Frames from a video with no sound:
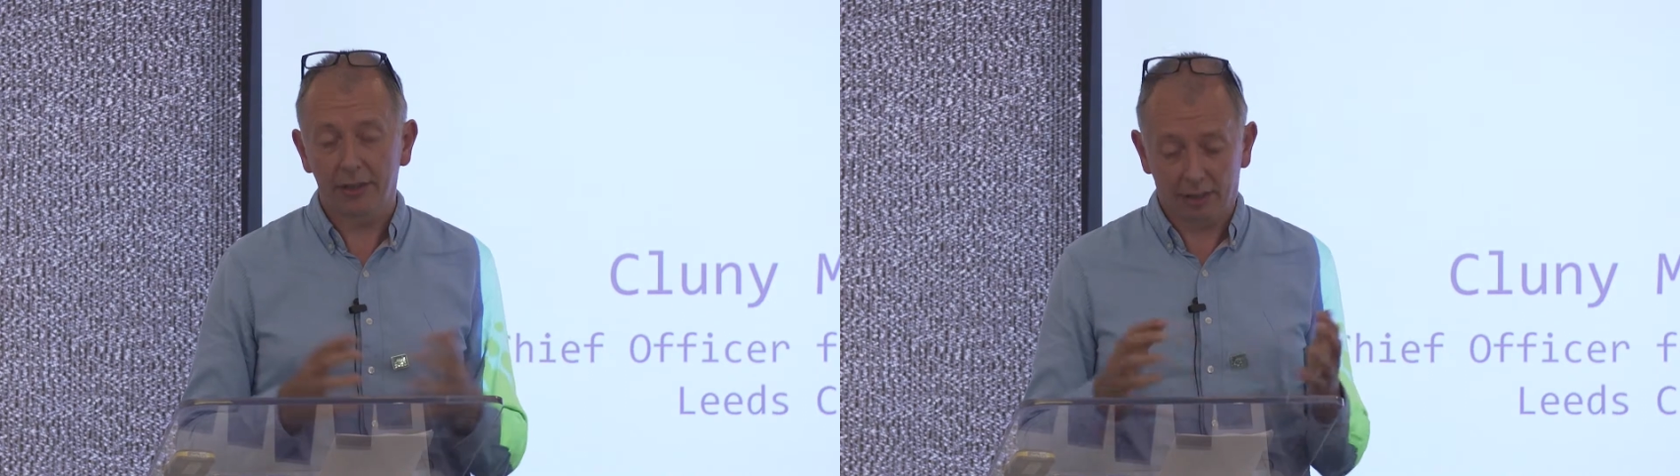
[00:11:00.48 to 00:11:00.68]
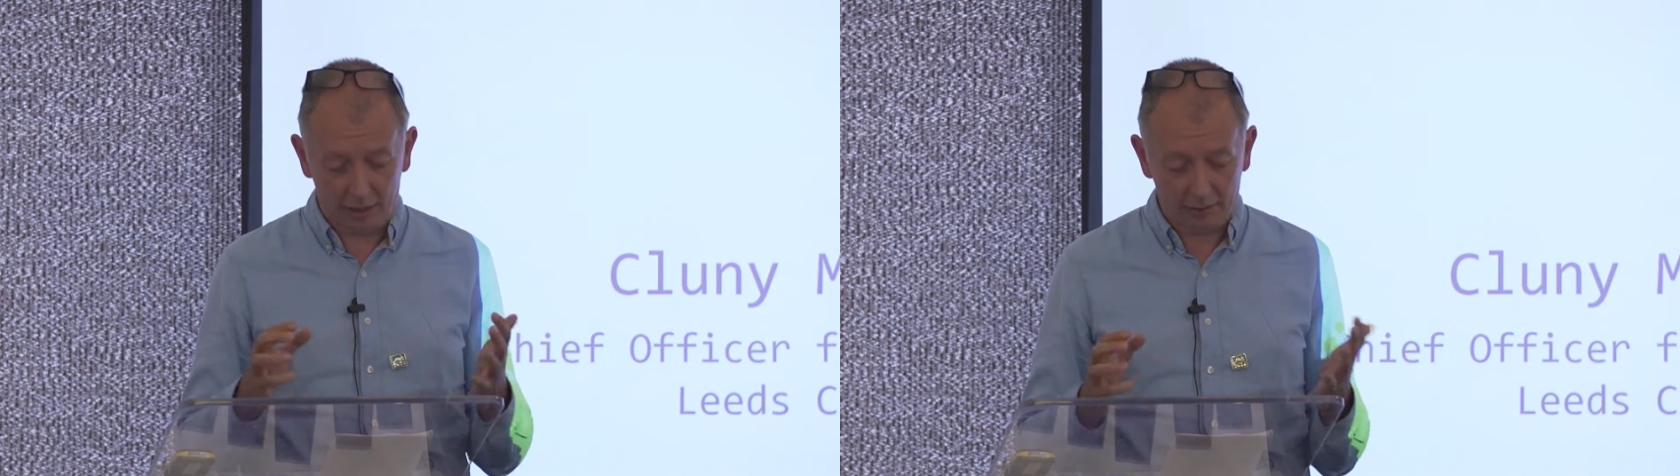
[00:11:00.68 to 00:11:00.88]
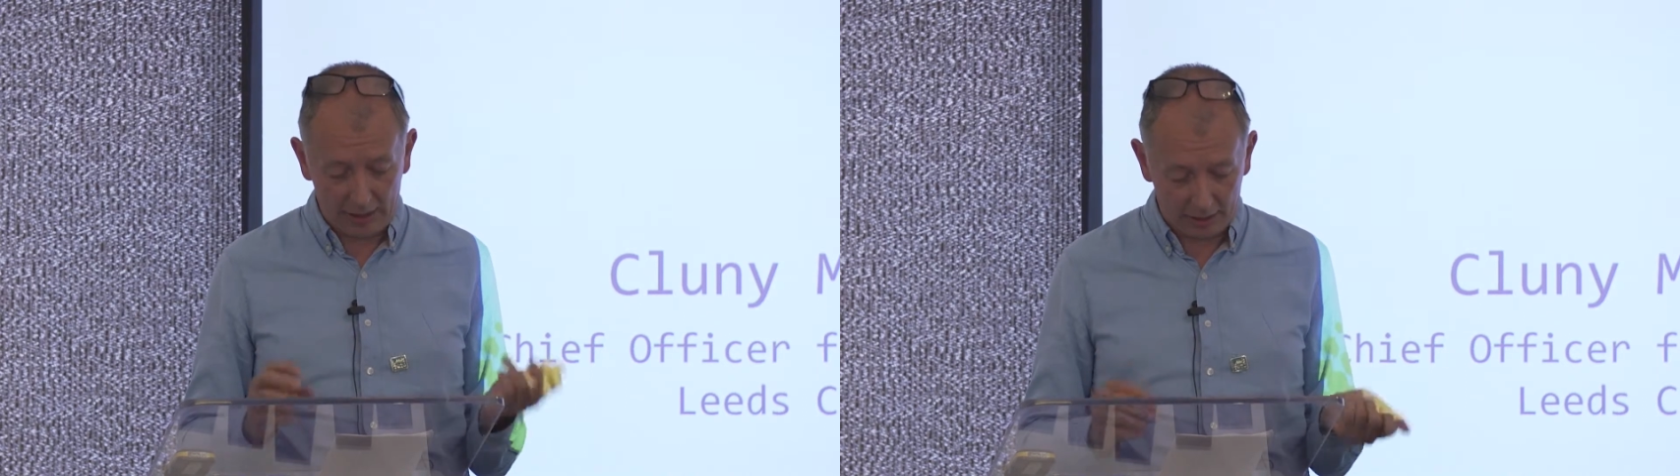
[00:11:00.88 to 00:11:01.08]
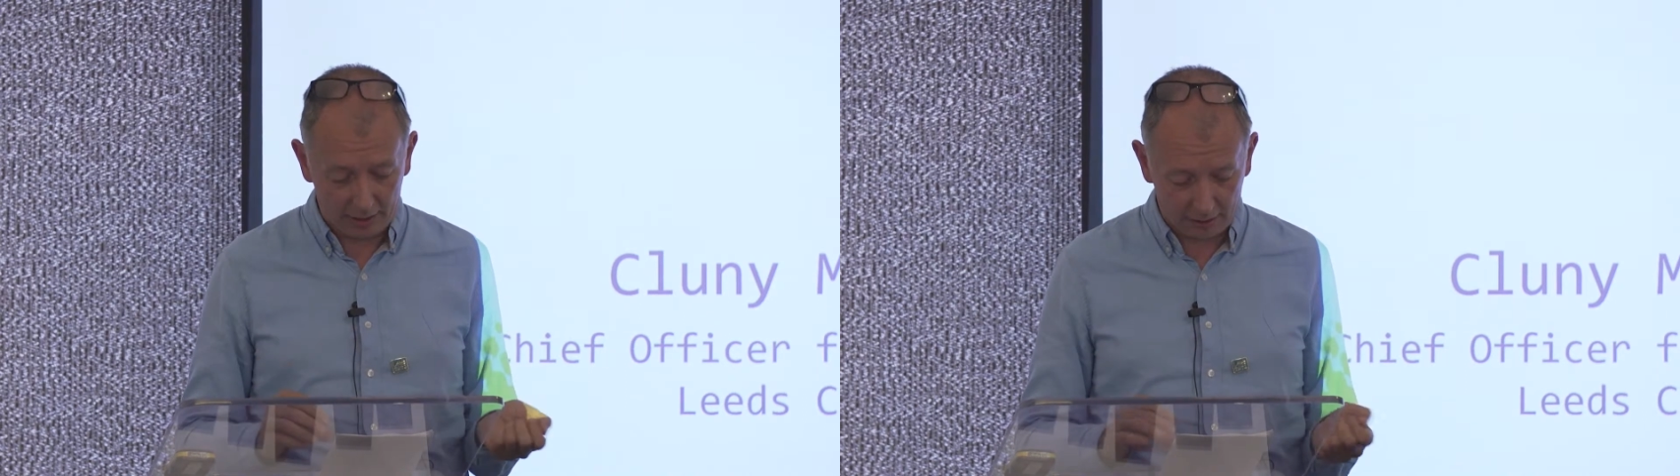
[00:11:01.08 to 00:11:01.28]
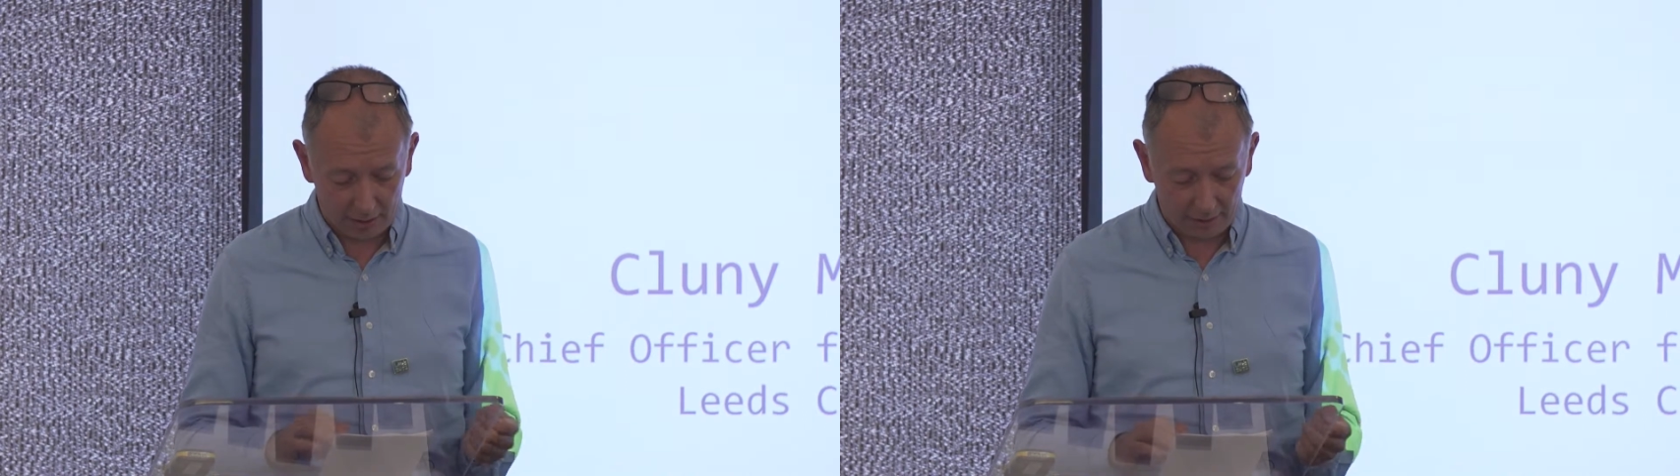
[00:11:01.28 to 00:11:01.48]
think
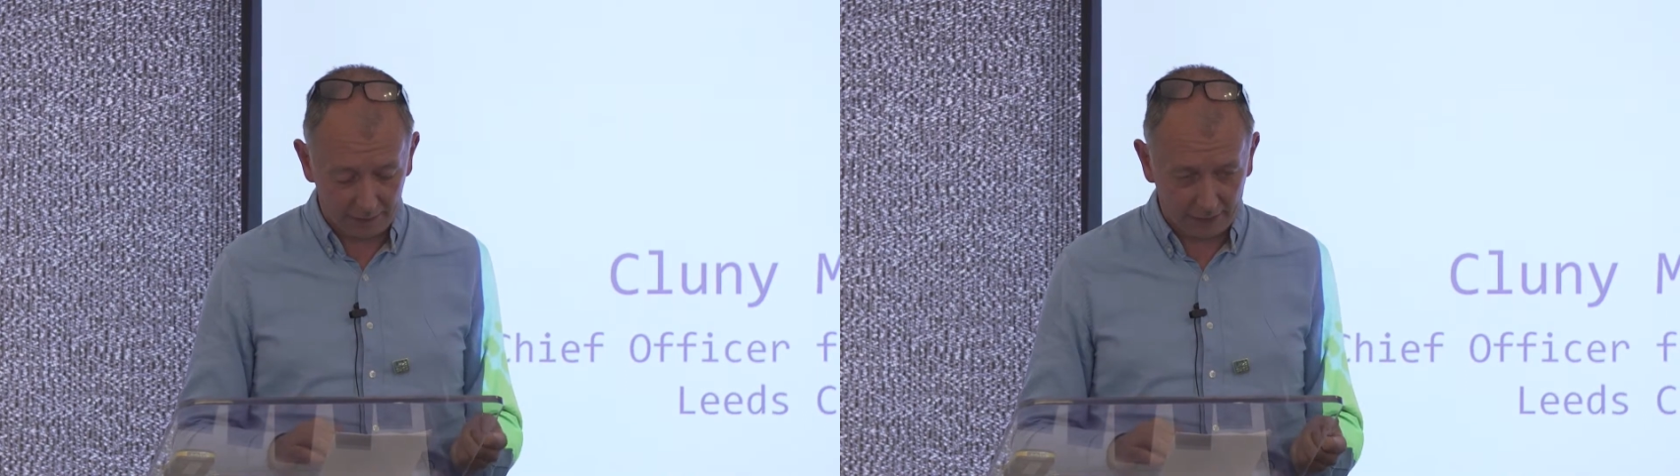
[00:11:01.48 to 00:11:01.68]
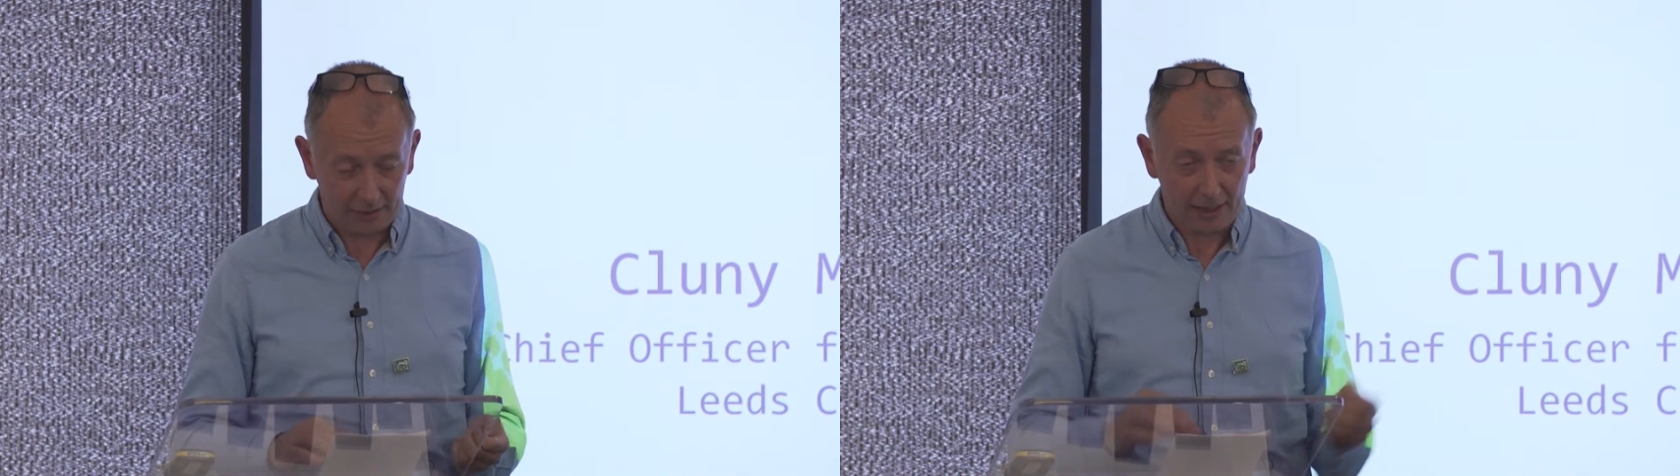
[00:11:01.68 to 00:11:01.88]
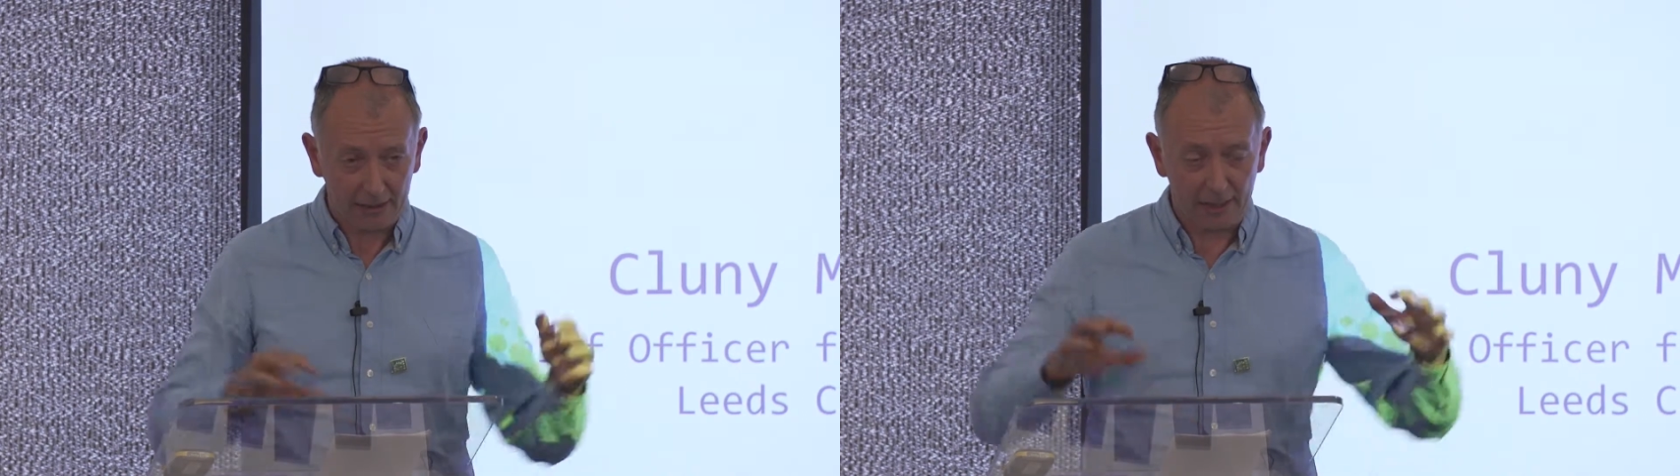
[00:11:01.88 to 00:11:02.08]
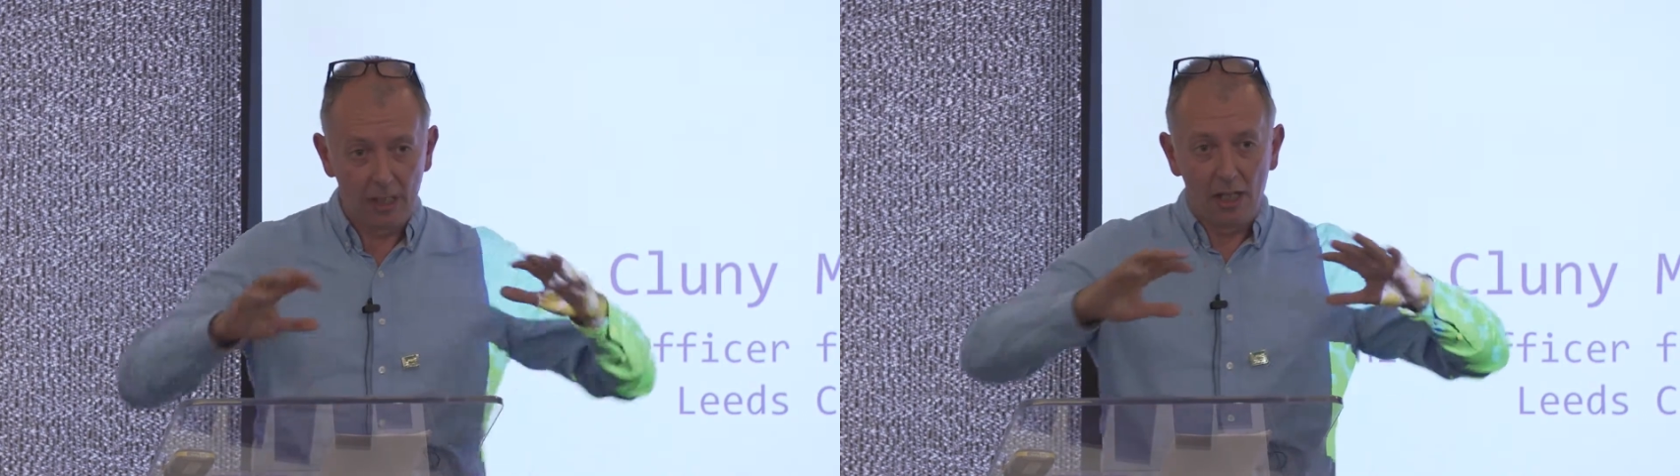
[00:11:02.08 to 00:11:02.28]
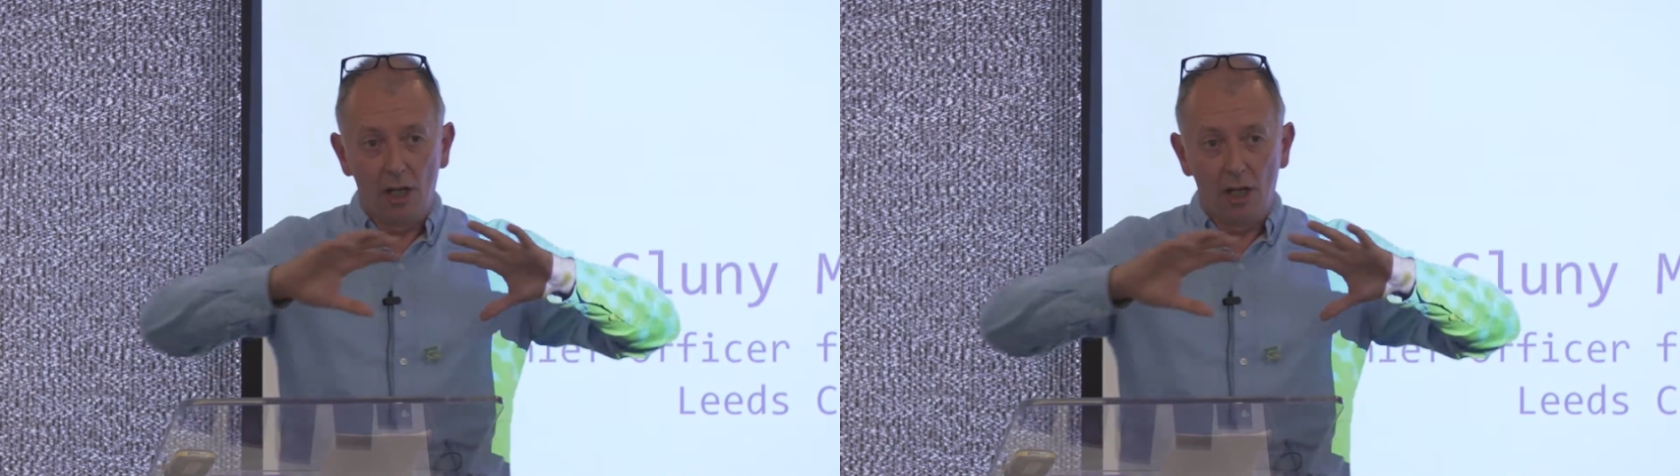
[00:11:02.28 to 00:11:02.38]
it's fantastic.